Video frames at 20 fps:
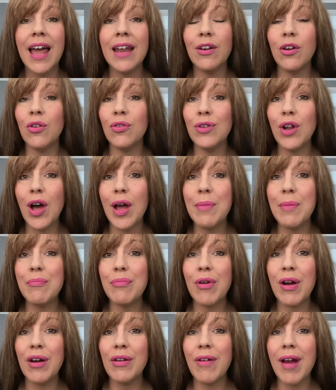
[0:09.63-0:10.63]
an online
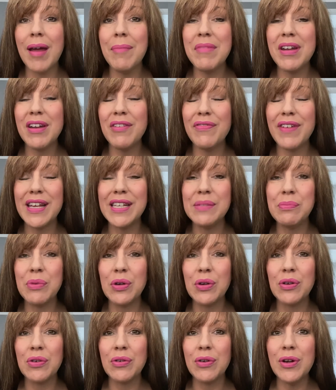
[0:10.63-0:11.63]
program in a
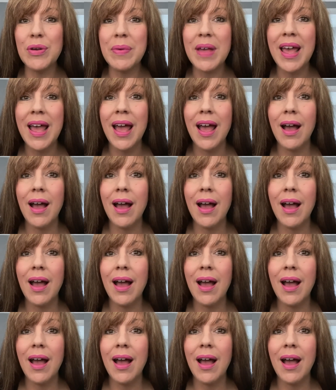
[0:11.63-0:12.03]
Facebook group.